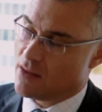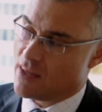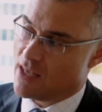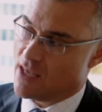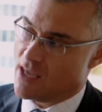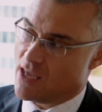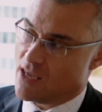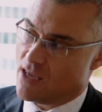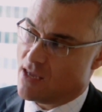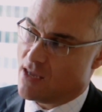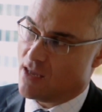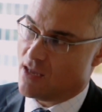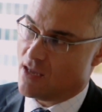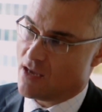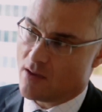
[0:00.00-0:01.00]
the
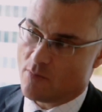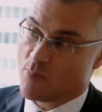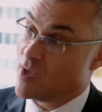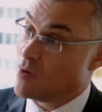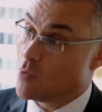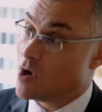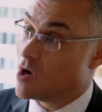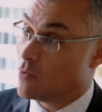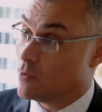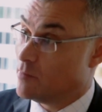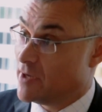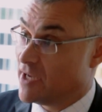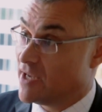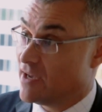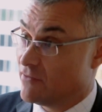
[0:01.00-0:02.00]
PY
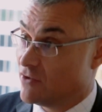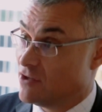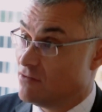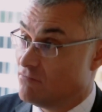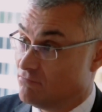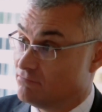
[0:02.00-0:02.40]
would be covered.